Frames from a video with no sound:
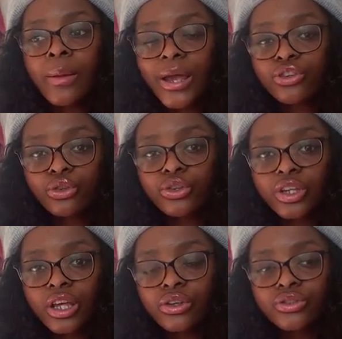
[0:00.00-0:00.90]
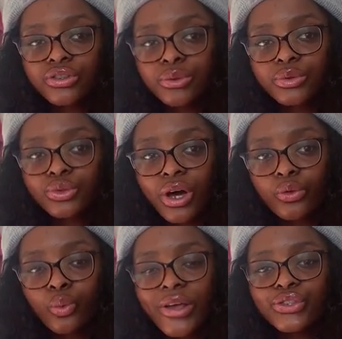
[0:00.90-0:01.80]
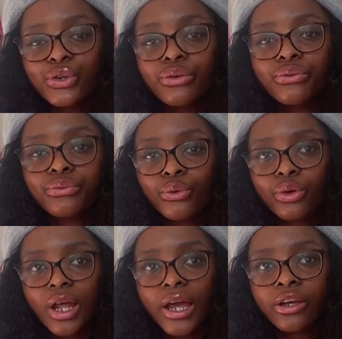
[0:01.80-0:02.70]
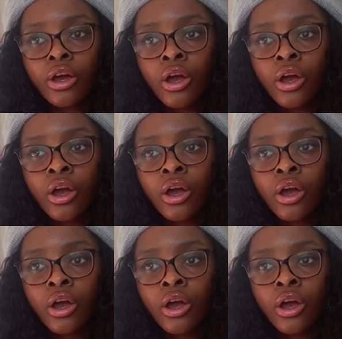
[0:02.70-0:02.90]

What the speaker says: Make sure you get those fundamentals out of the way, so you don't feel like